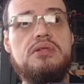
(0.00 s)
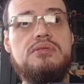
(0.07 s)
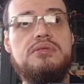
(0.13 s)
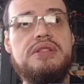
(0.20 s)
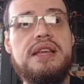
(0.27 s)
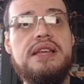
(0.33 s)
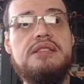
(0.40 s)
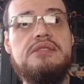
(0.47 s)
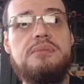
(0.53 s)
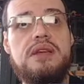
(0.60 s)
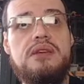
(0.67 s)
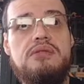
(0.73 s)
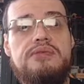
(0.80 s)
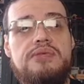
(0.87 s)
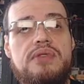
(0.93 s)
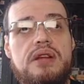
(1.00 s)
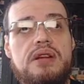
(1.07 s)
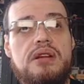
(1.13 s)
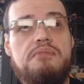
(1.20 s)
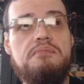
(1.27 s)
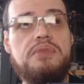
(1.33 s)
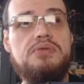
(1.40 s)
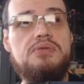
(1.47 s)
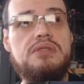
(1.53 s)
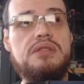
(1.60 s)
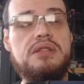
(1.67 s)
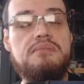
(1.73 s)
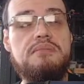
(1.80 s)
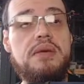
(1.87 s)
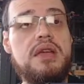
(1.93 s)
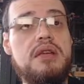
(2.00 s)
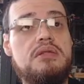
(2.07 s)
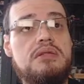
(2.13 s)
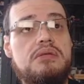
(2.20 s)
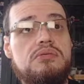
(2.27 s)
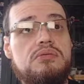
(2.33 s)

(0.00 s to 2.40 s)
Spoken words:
Zane's bail fund and posted bail